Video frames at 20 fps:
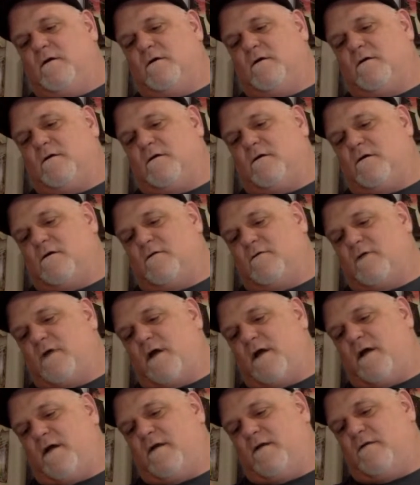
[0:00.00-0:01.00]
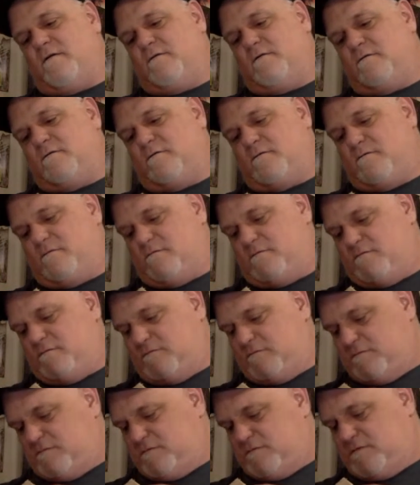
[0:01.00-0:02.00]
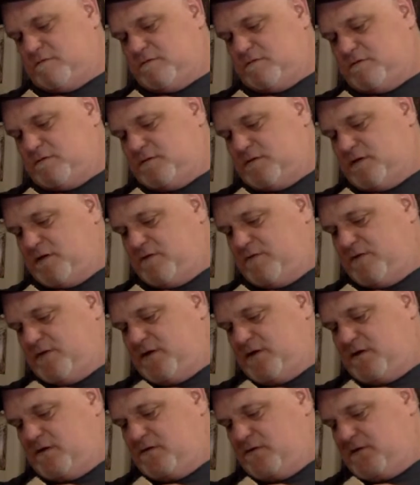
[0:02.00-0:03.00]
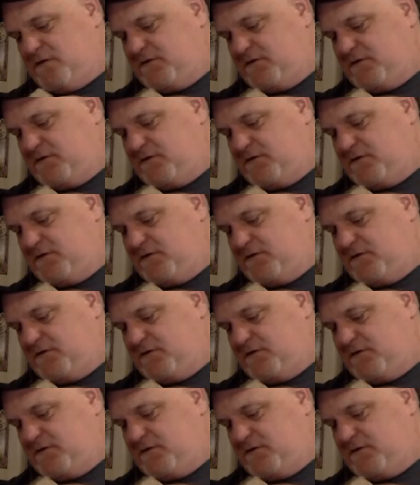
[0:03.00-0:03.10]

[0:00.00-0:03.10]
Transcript: All right. There we go.